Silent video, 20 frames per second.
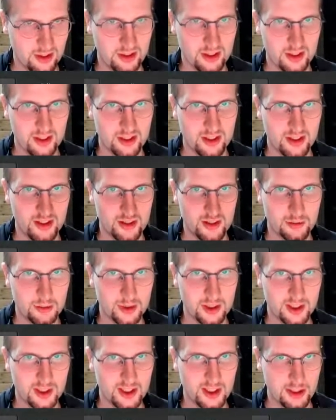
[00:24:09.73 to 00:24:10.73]
It's to
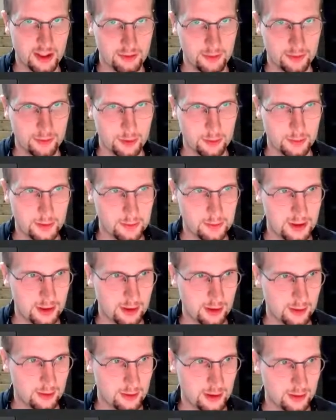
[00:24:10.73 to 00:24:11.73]
indicate if the form is being
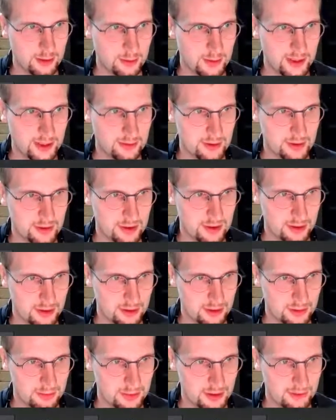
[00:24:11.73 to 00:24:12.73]
loaded or whatever.
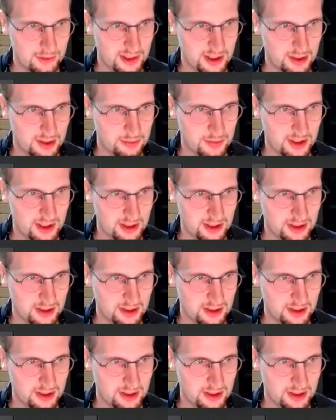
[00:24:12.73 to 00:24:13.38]
Spin, rest, spinning.